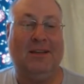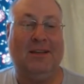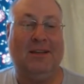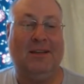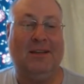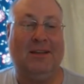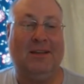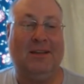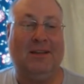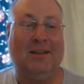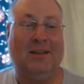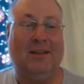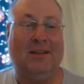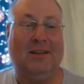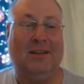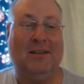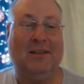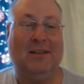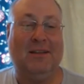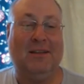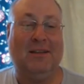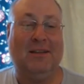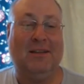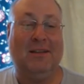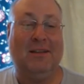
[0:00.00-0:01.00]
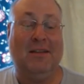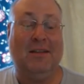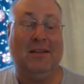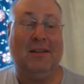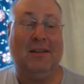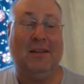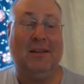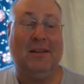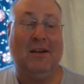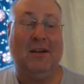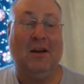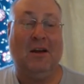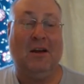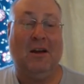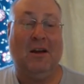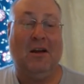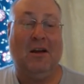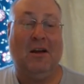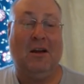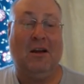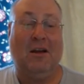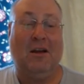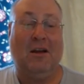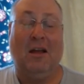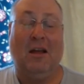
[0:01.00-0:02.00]
when just blows up. Yeah,
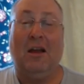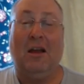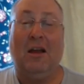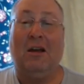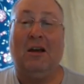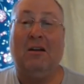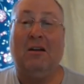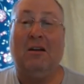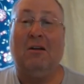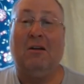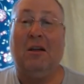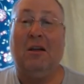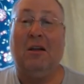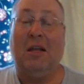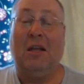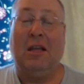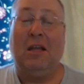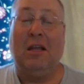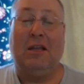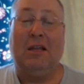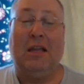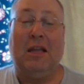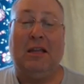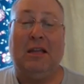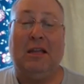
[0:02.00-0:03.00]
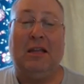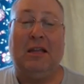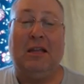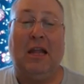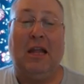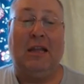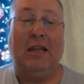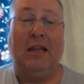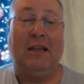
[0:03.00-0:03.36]
it it and it.